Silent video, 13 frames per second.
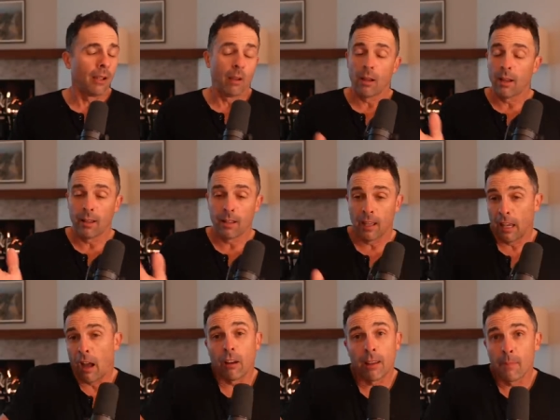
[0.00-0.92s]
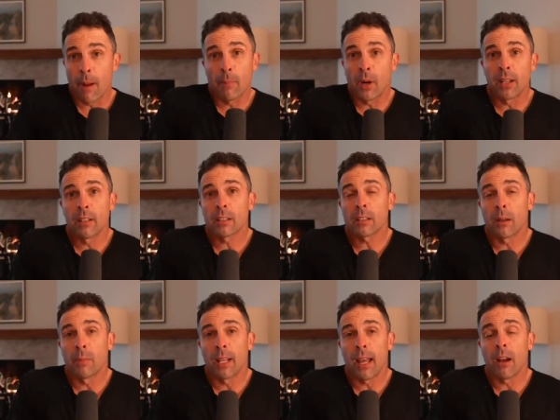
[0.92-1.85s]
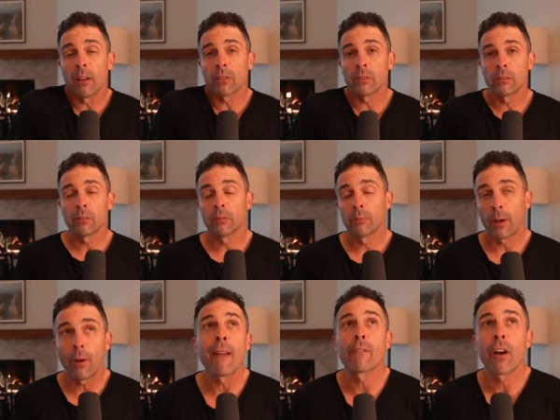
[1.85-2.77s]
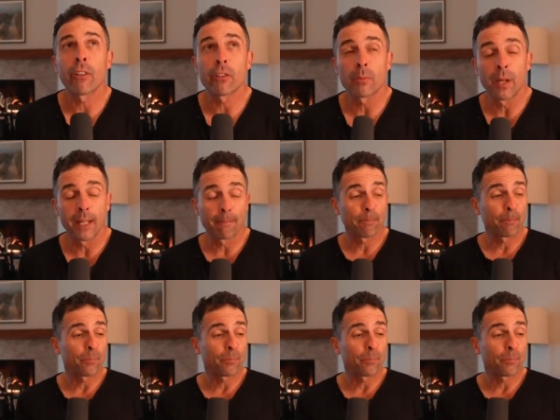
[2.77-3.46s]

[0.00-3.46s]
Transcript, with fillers: Uh, I'll give my money to somebody else, my grandfather's money.